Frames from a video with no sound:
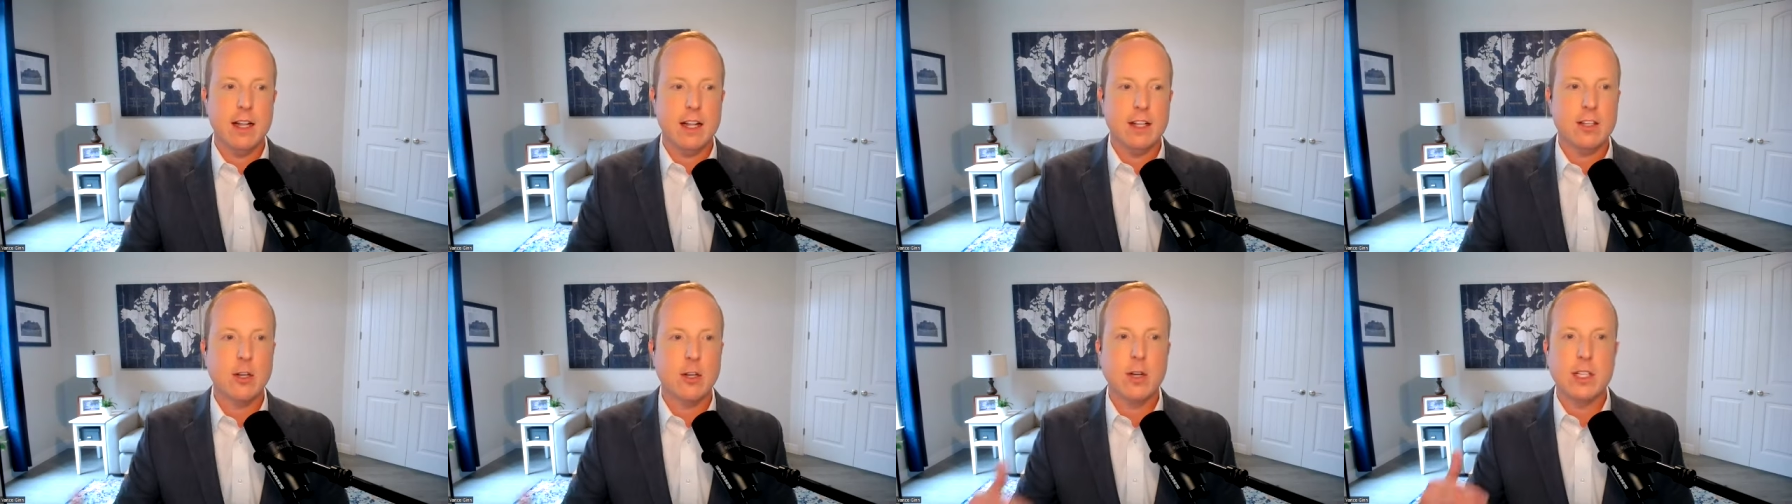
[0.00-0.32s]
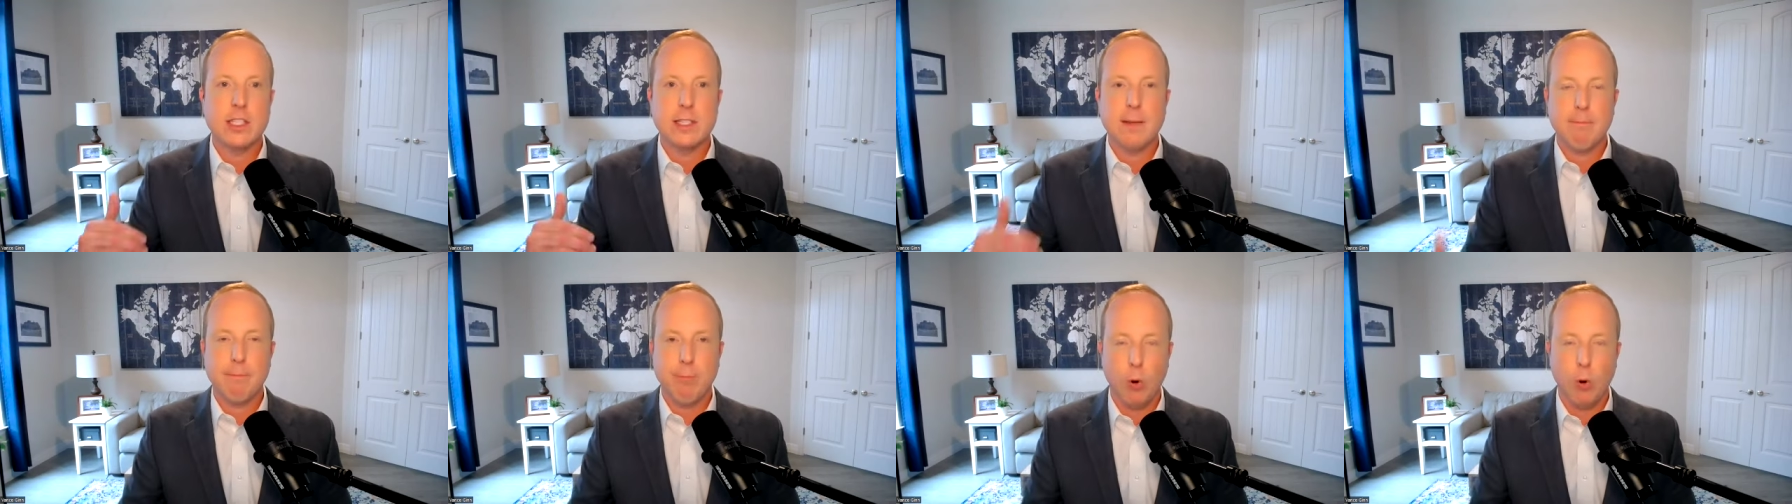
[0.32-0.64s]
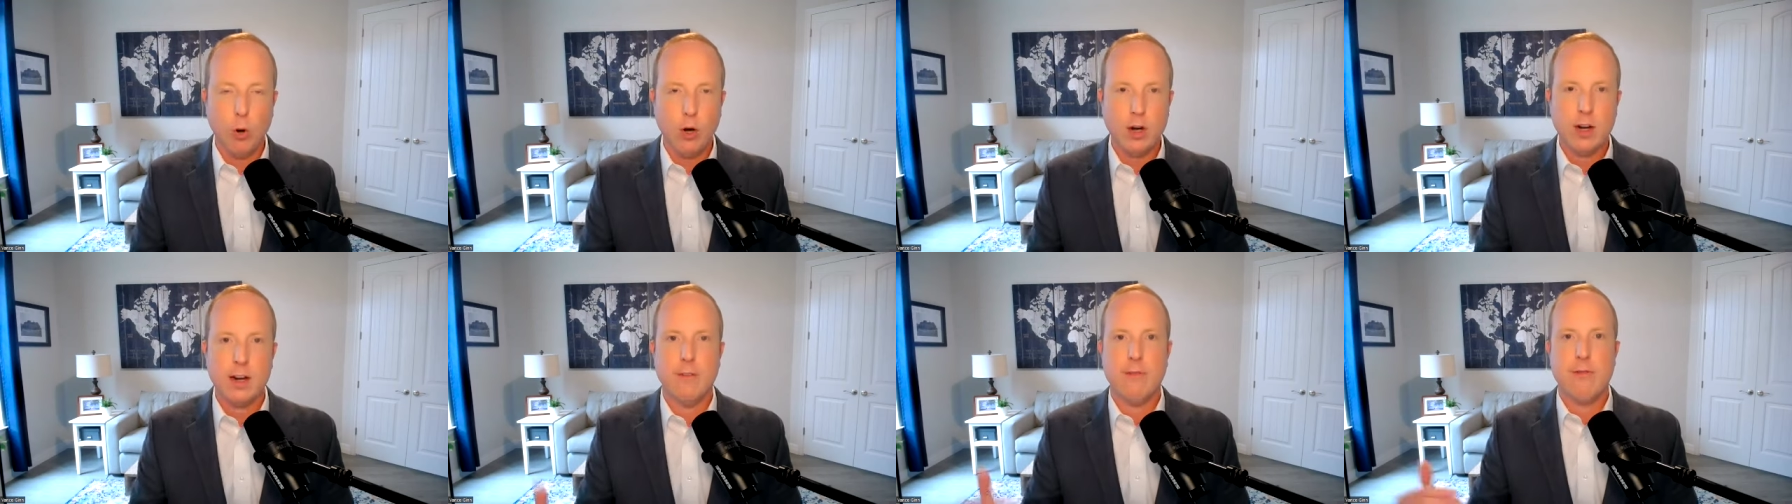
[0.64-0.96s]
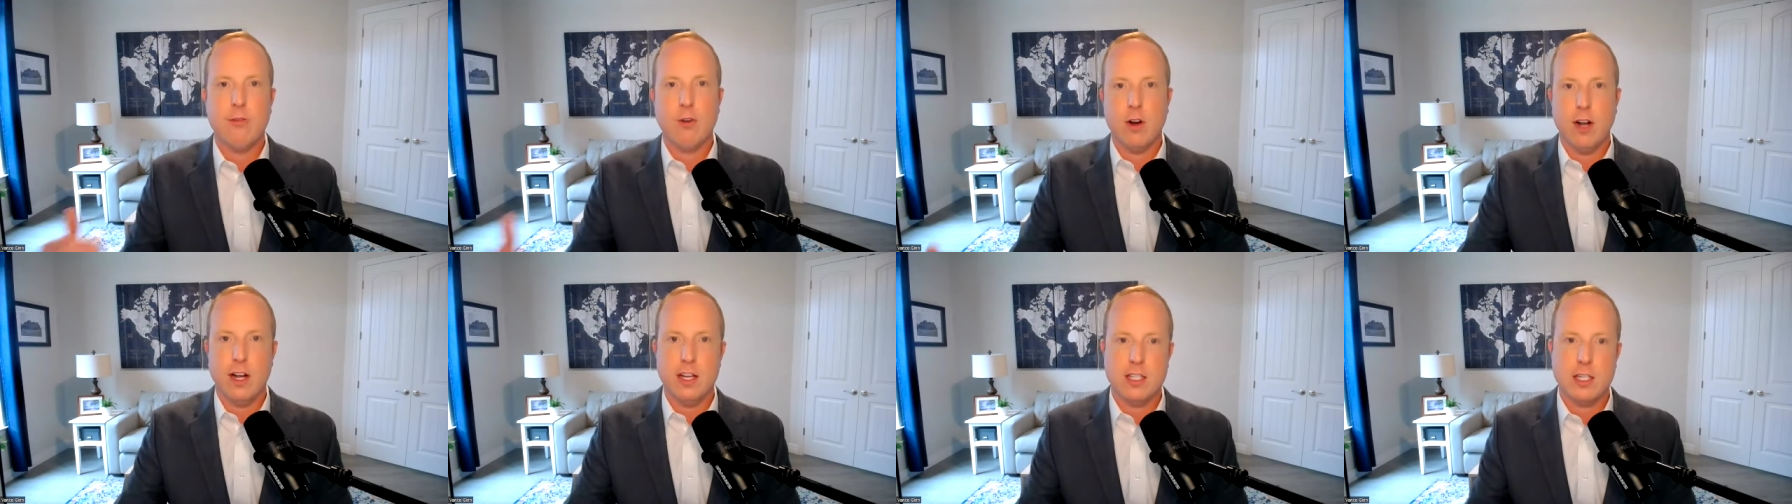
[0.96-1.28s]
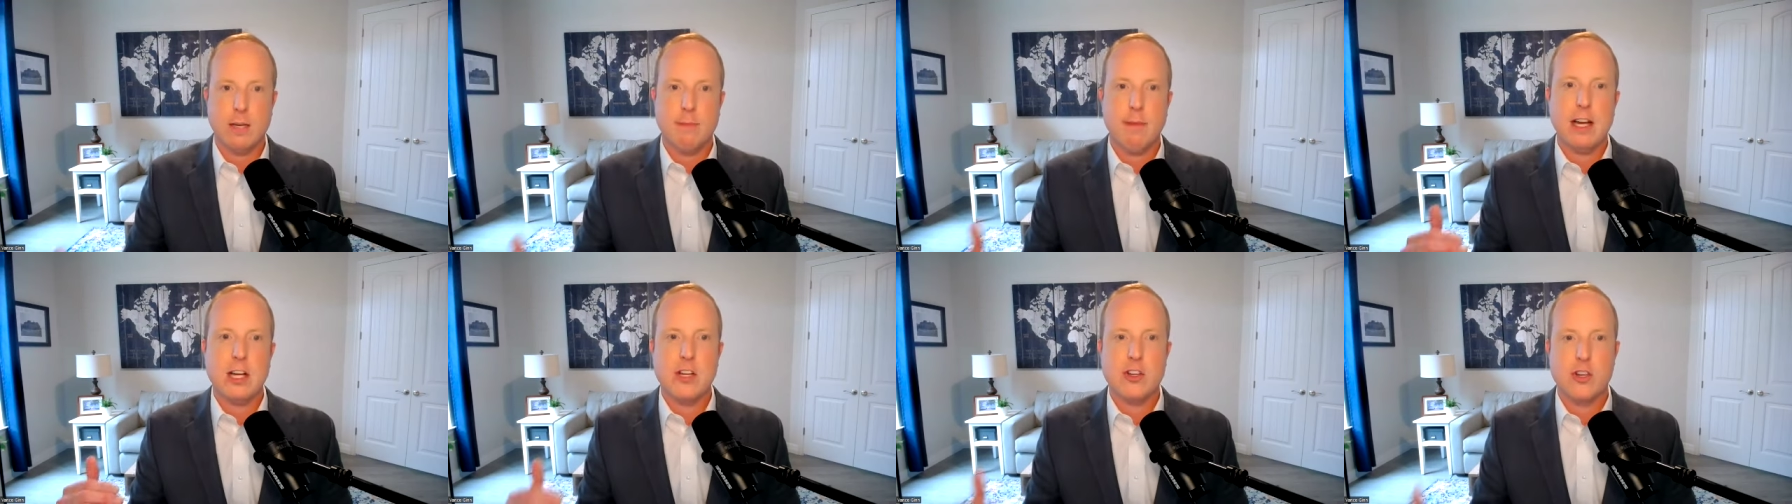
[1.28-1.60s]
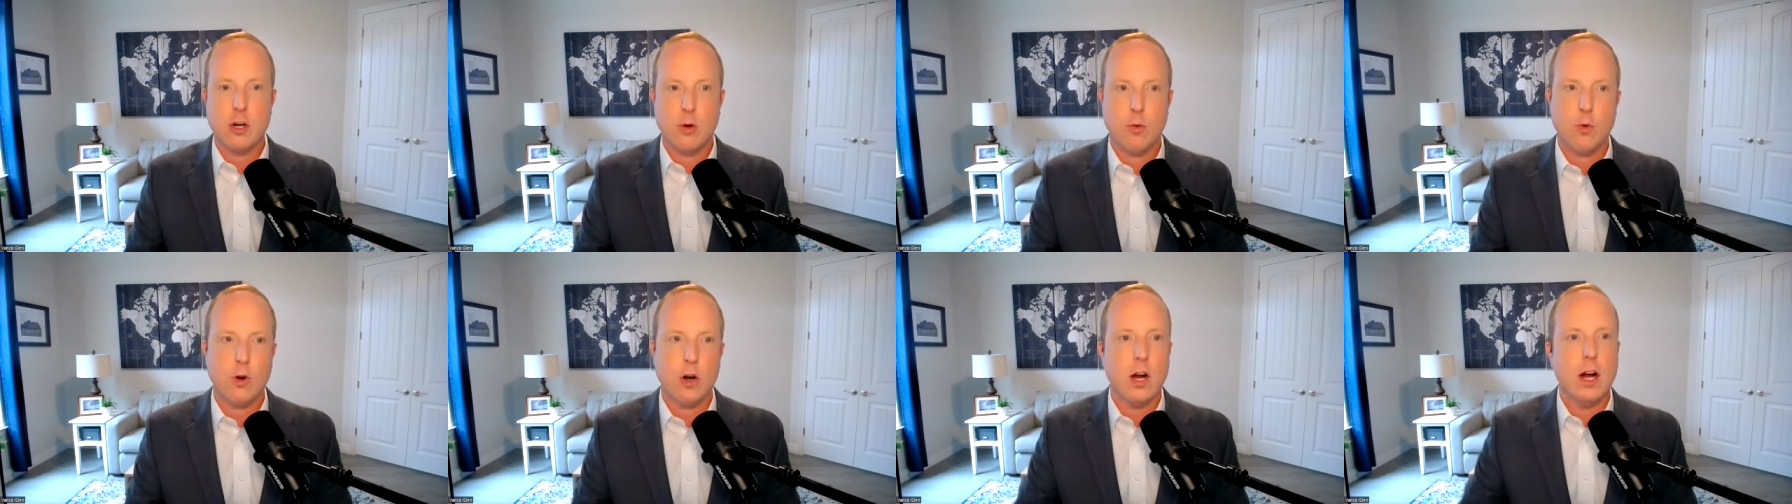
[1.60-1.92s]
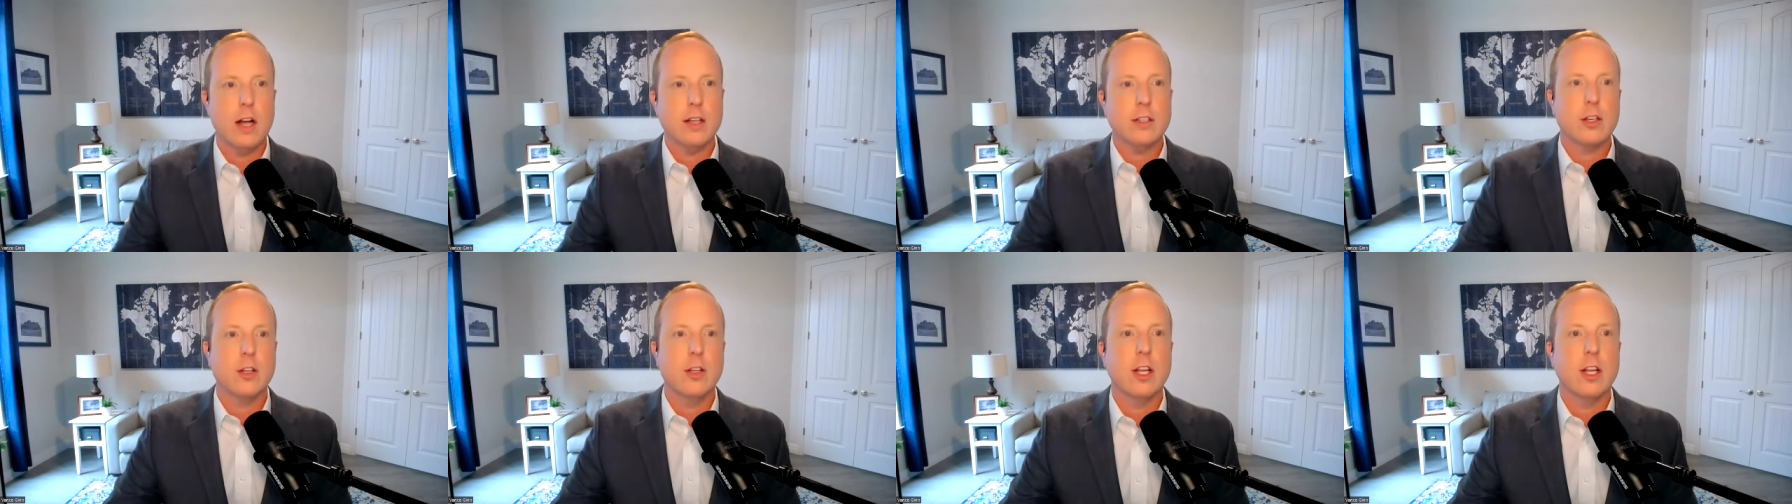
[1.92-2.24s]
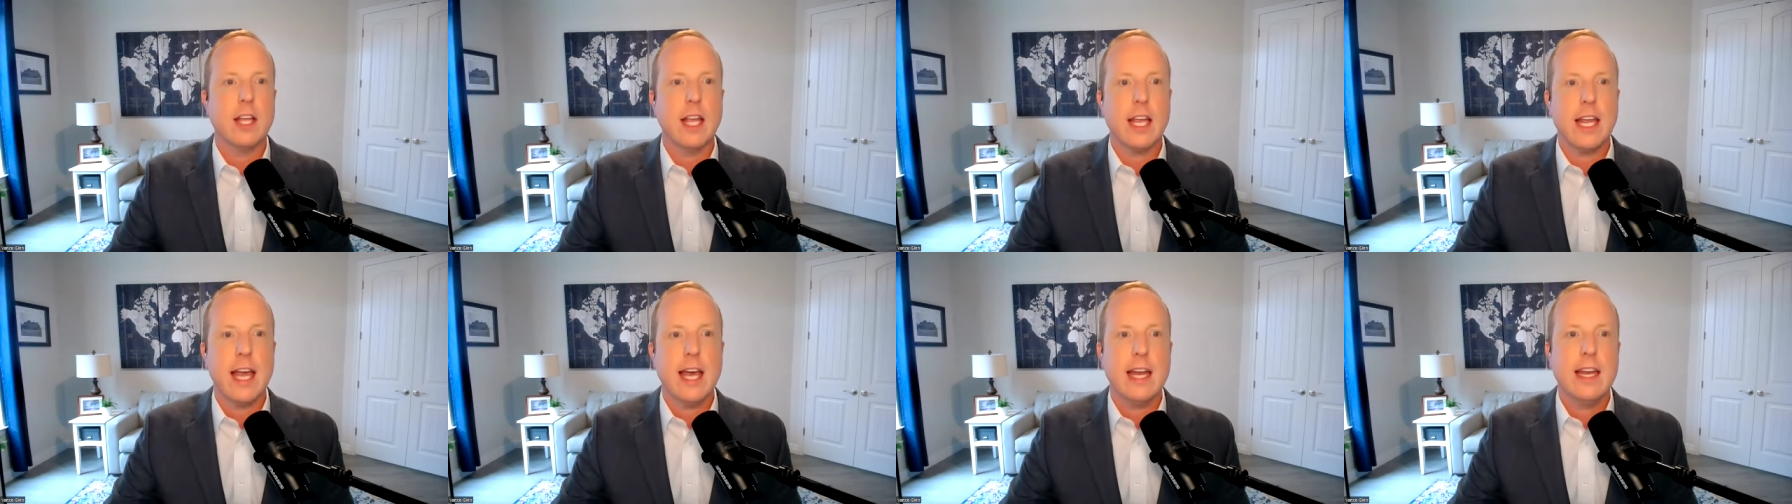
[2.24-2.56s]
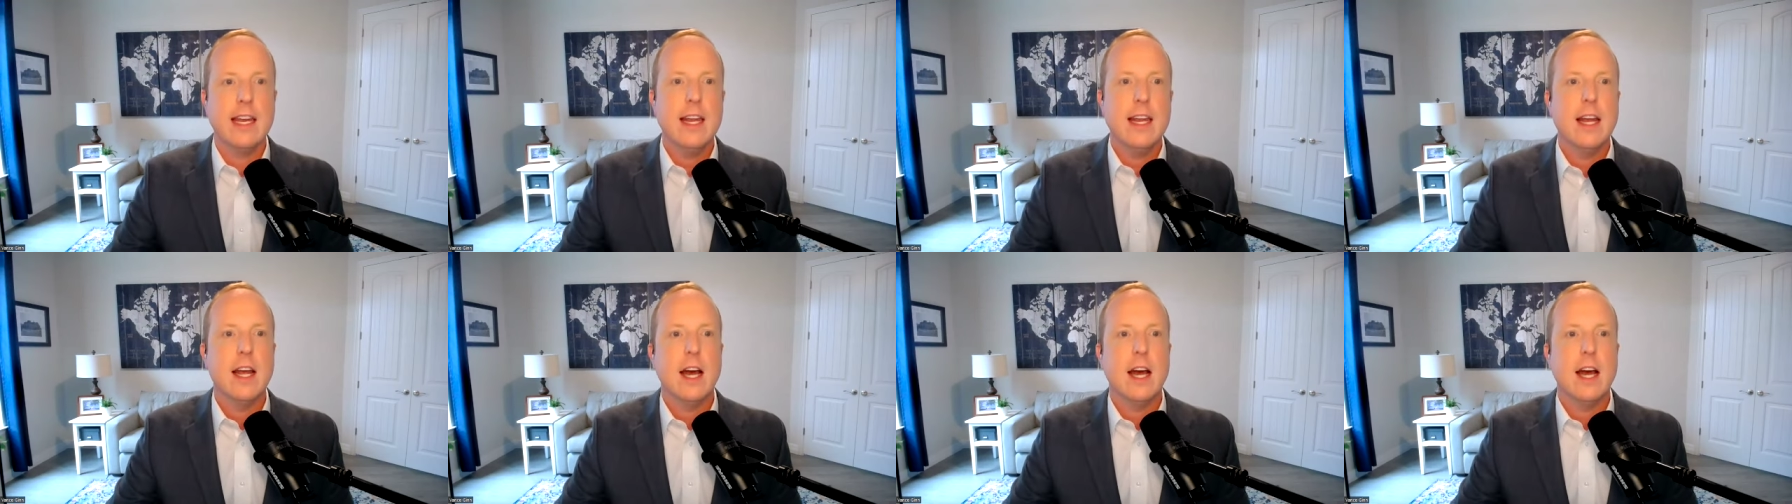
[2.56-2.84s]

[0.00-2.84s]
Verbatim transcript: And so it's important for us to make sure we're also looking at